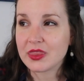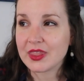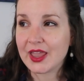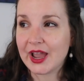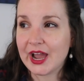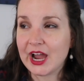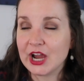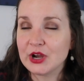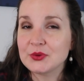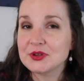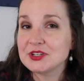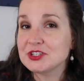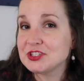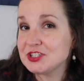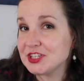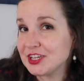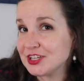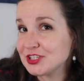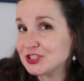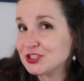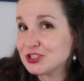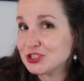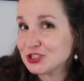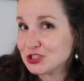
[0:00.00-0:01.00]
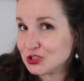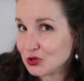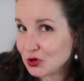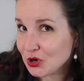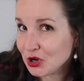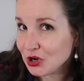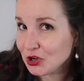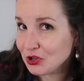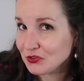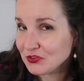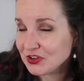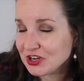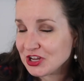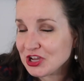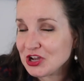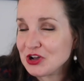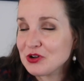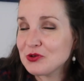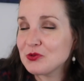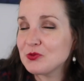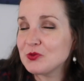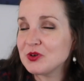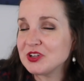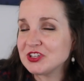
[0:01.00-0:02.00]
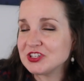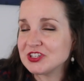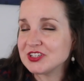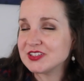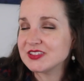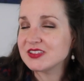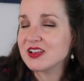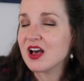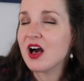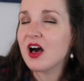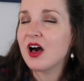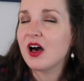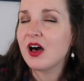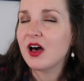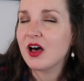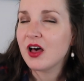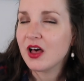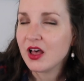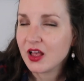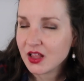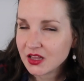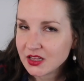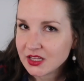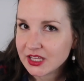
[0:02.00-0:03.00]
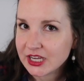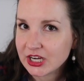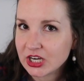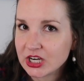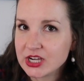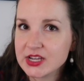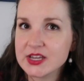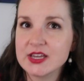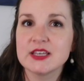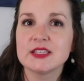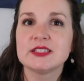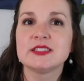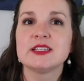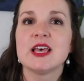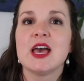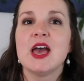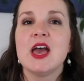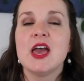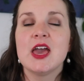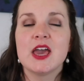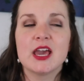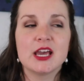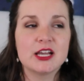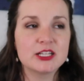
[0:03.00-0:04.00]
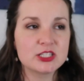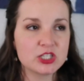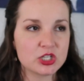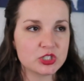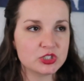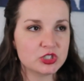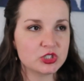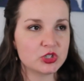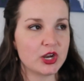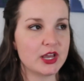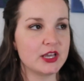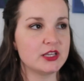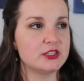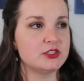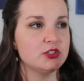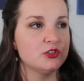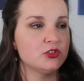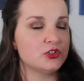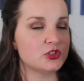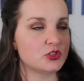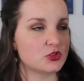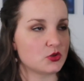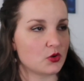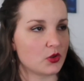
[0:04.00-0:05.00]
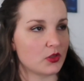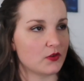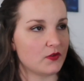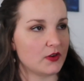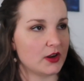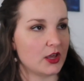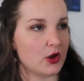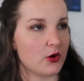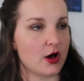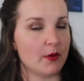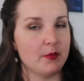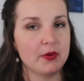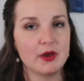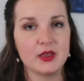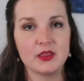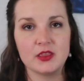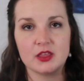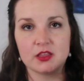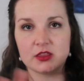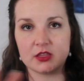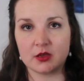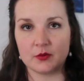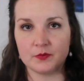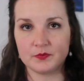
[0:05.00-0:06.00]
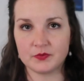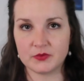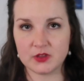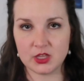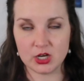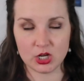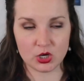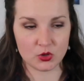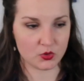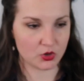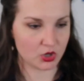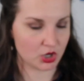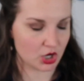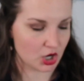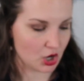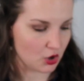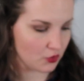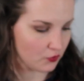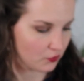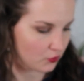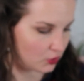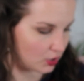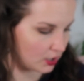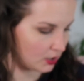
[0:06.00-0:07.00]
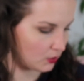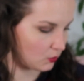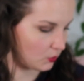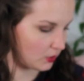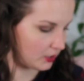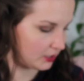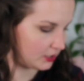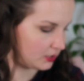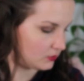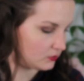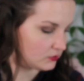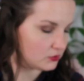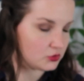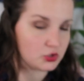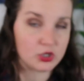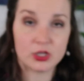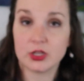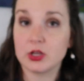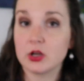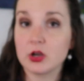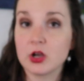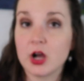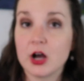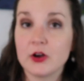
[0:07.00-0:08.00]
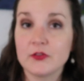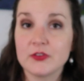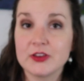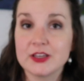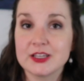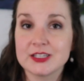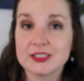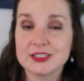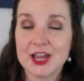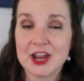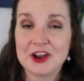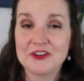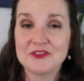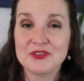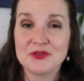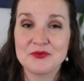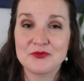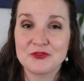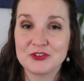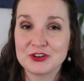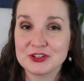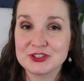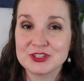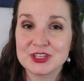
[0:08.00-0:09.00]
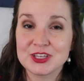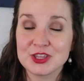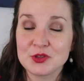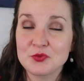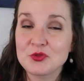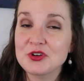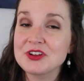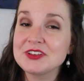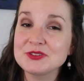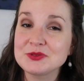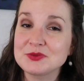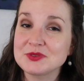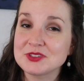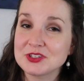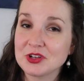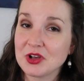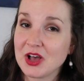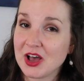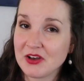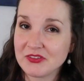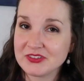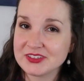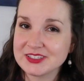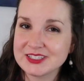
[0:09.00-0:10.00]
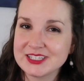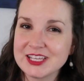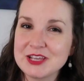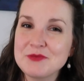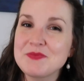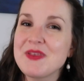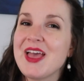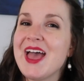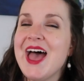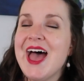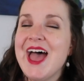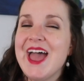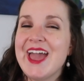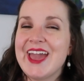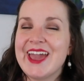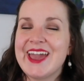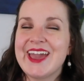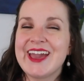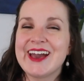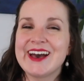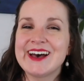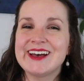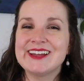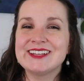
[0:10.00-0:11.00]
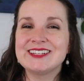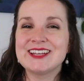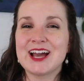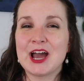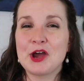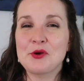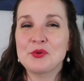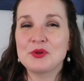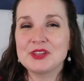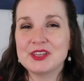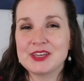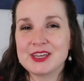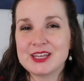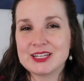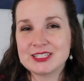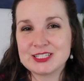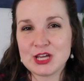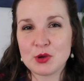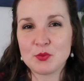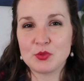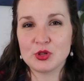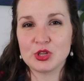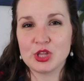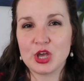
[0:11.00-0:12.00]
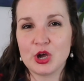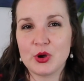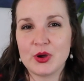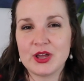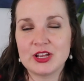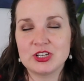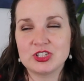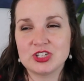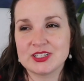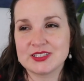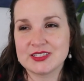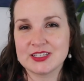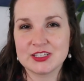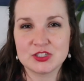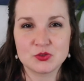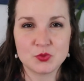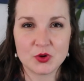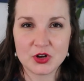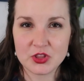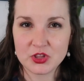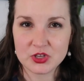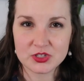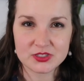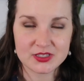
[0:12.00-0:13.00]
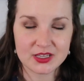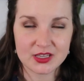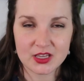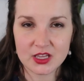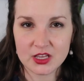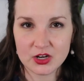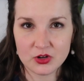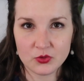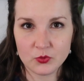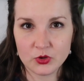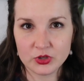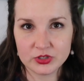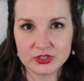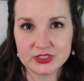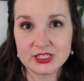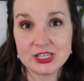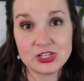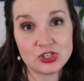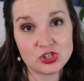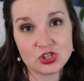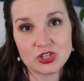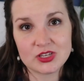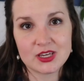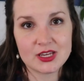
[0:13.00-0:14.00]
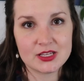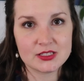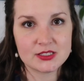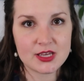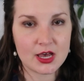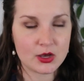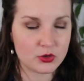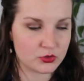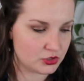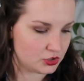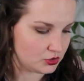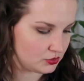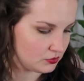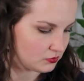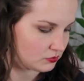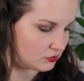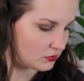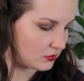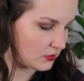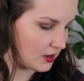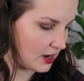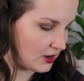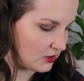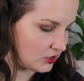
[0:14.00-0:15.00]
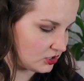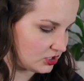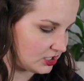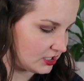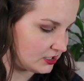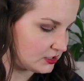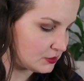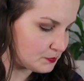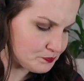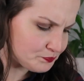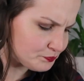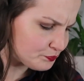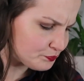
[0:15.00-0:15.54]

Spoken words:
Irish dance tutorial video, which is hilarious. It's also great because you can just throw the video up and let them, you know, go for it while you drink your coffee, because I have them first thing in the morning, so I'm still half asleep. And I will link it down below. It just is one of those, like, it will teach the kids how to Irish dance.